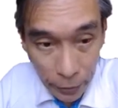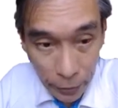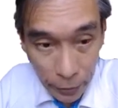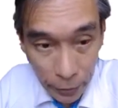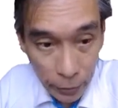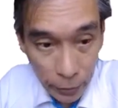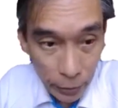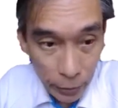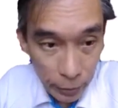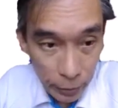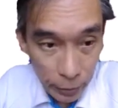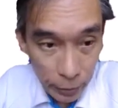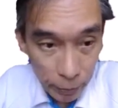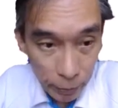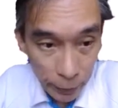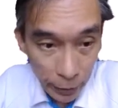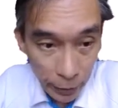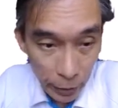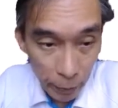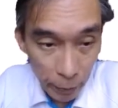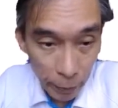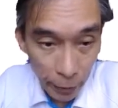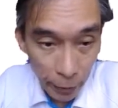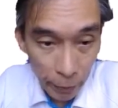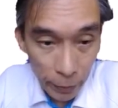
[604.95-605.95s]
Making
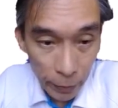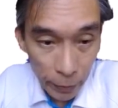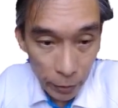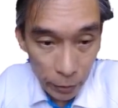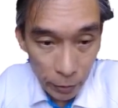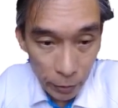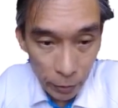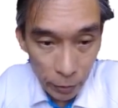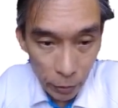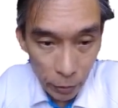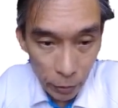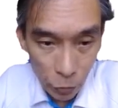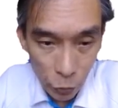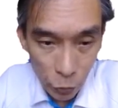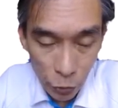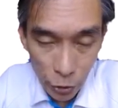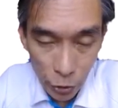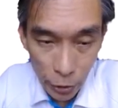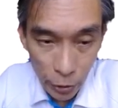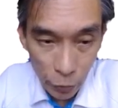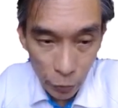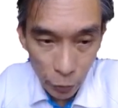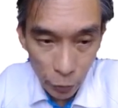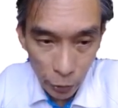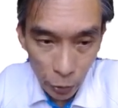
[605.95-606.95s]
payment, usually we
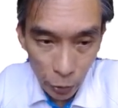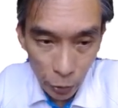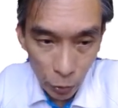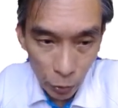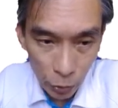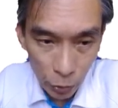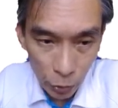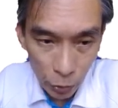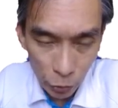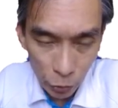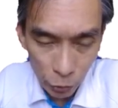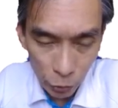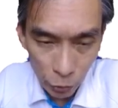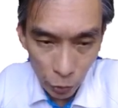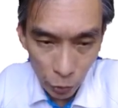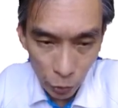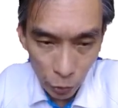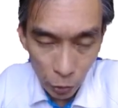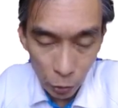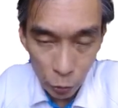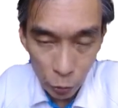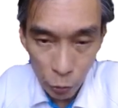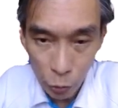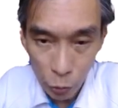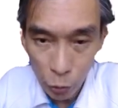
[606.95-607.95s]
go into
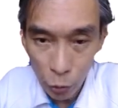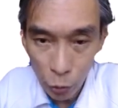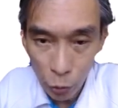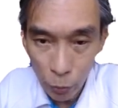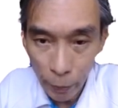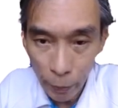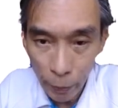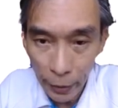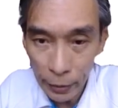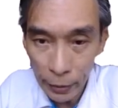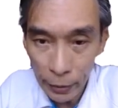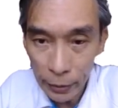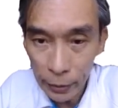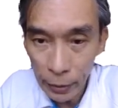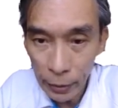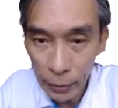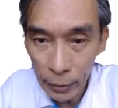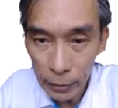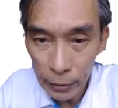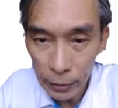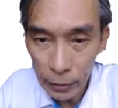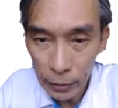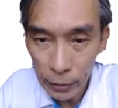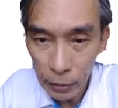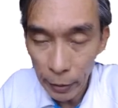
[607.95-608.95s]
control panel, C
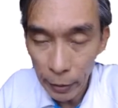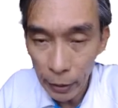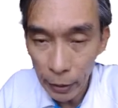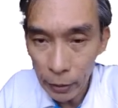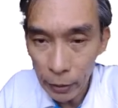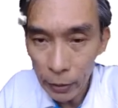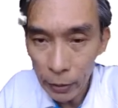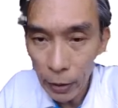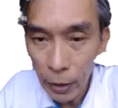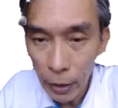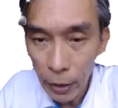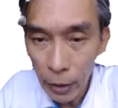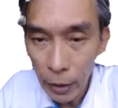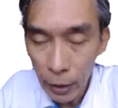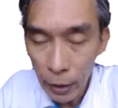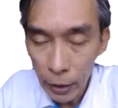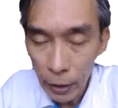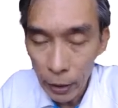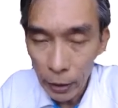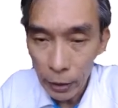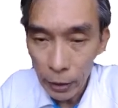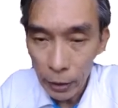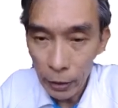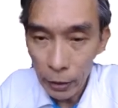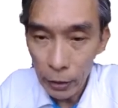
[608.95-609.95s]
panel. In the
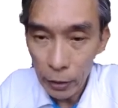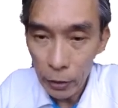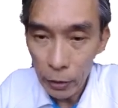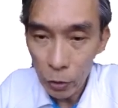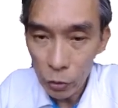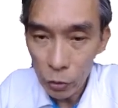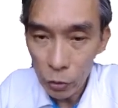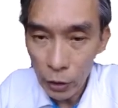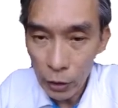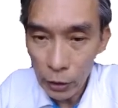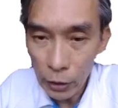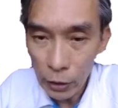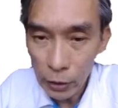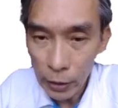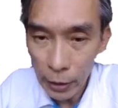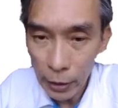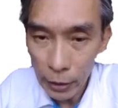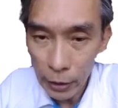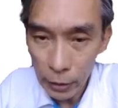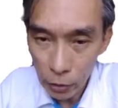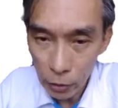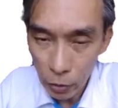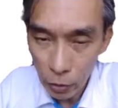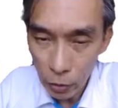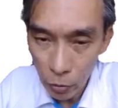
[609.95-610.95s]
Hostinger side, it's
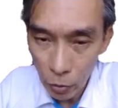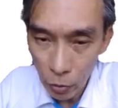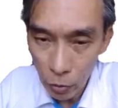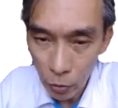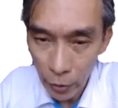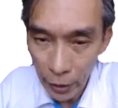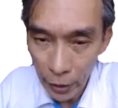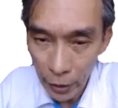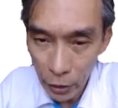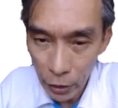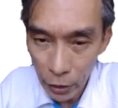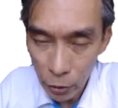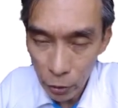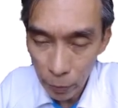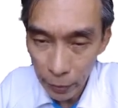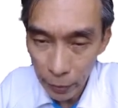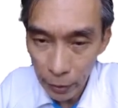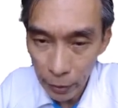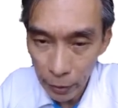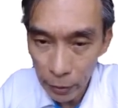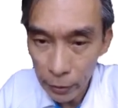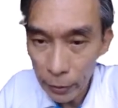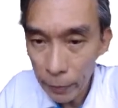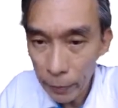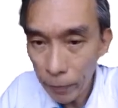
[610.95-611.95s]
called H panel.
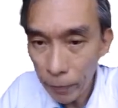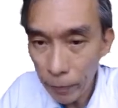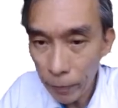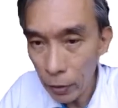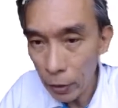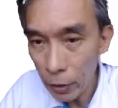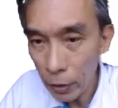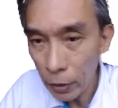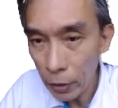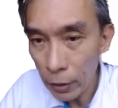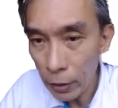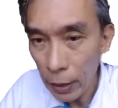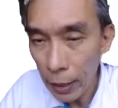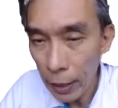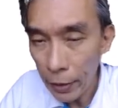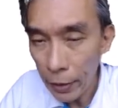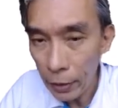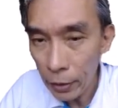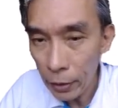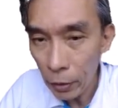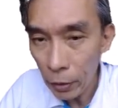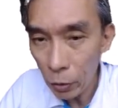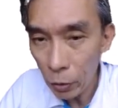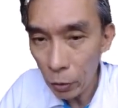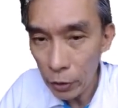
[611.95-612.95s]
The other hosting
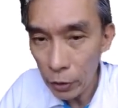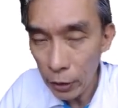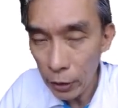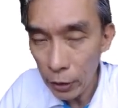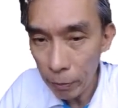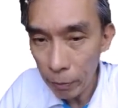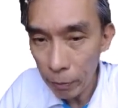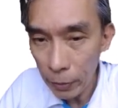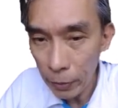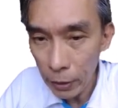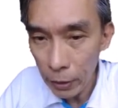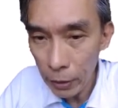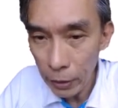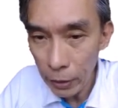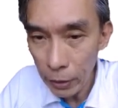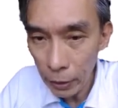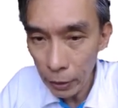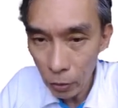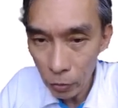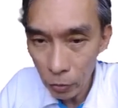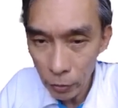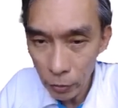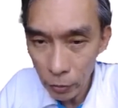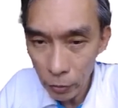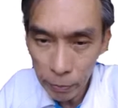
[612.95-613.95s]
company, they call them
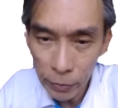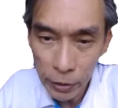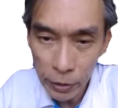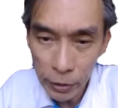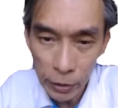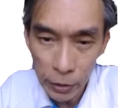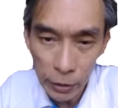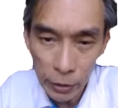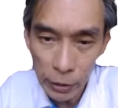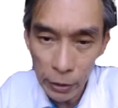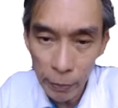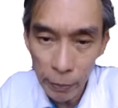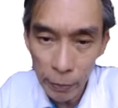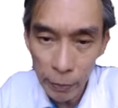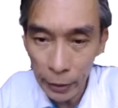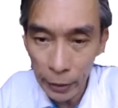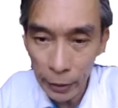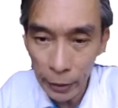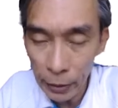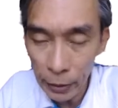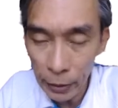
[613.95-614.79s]
C panel.